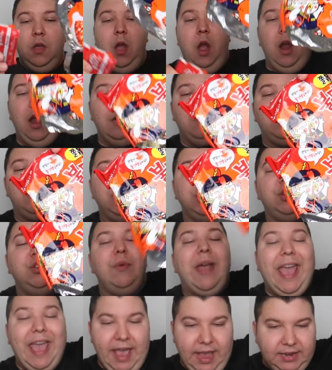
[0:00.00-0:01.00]
Alright, we're going to
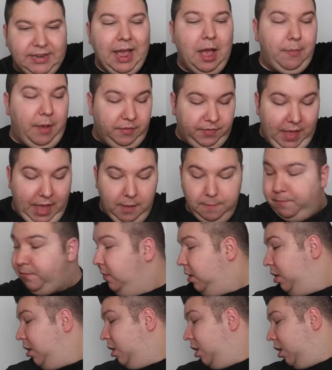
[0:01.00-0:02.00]
do 8. How about that?
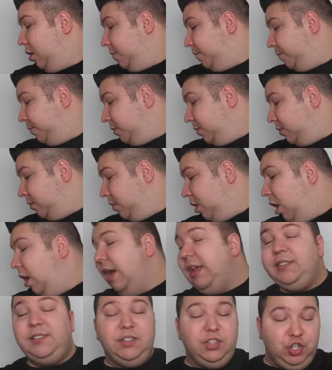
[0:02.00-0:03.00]
Yes.
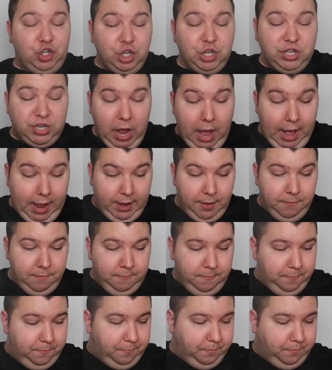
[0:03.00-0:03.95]
Alright, since you're done...